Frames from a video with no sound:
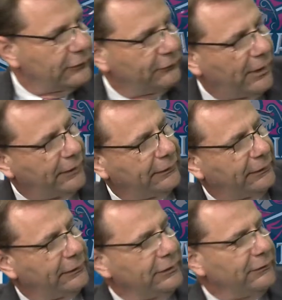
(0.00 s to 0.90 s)

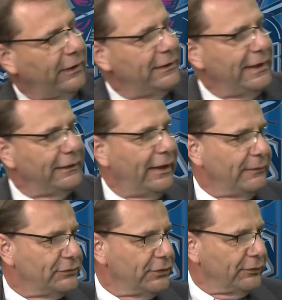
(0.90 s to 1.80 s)
Javon, you got a
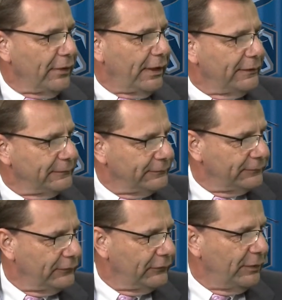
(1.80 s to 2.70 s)
nickname too, right?
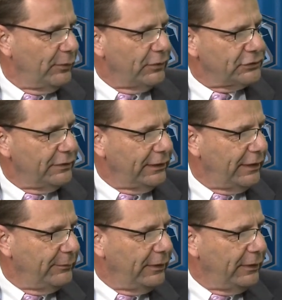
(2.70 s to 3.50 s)
Tell me what your nickname